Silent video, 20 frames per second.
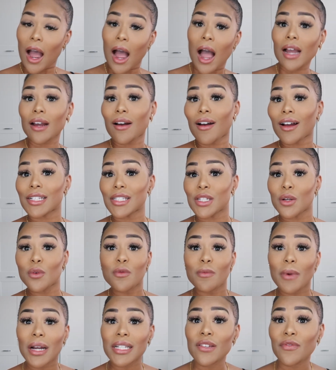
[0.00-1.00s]
I cut a deal with
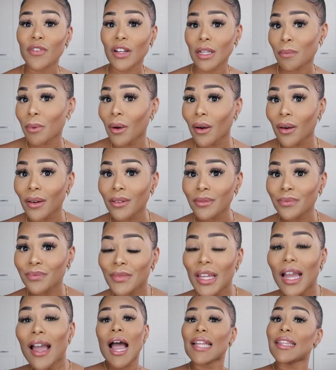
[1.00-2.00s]
my developer
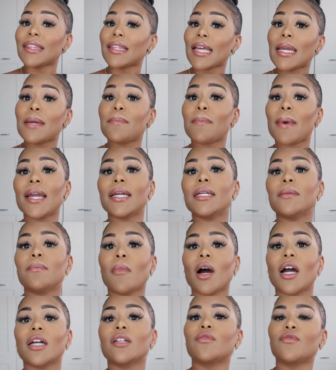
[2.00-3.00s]
and they paid
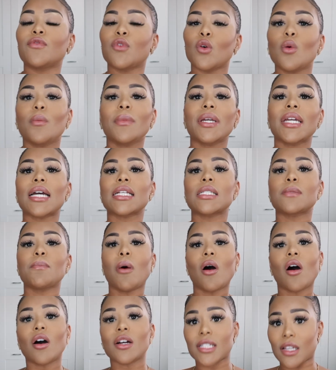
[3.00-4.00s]
mine for me as
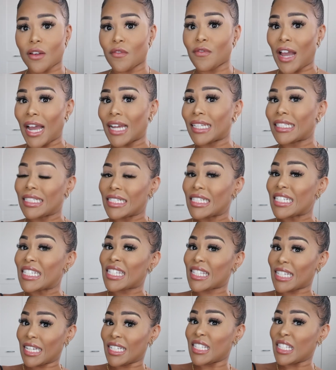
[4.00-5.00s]
part of an
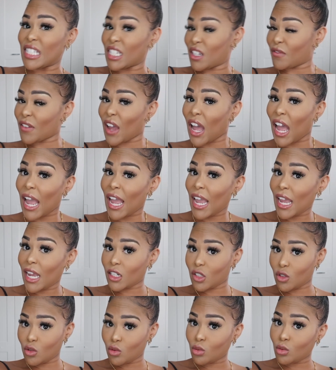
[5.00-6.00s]
incentive. I
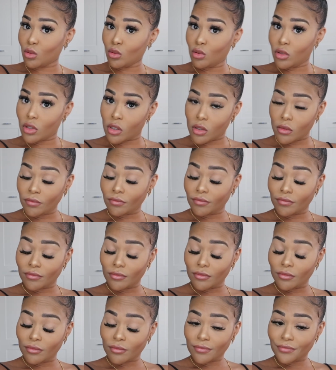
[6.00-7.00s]
haggled
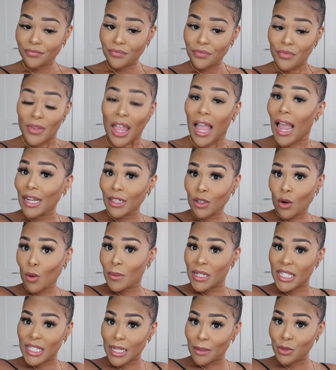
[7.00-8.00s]
and I got
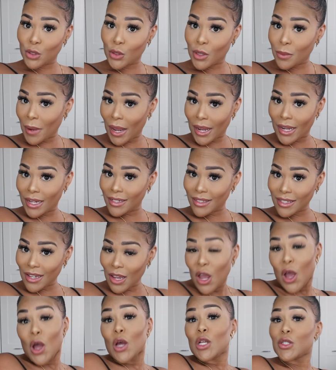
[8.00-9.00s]
my stamp duty paid.
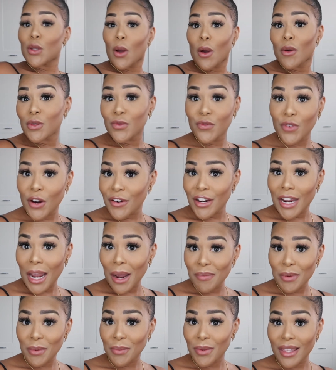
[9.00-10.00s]
So I was very
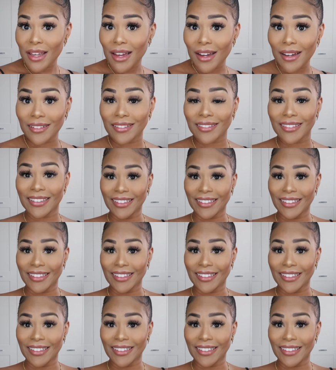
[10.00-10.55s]
happy with that.